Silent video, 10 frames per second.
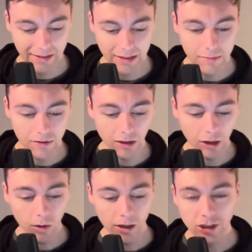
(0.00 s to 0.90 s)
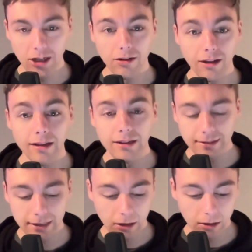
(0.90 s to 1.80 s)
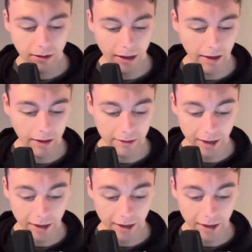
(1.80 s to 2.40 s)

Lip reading: teams in the OHL again this year. They